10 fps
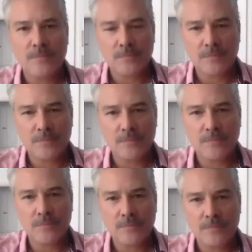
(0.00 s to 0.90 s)

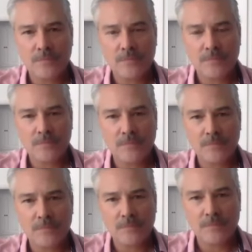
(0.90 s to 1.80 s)

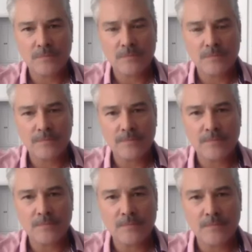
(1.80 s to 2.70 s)

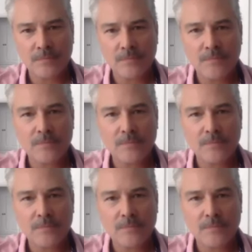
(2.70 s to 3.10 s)
No words are spoken by the person on screen.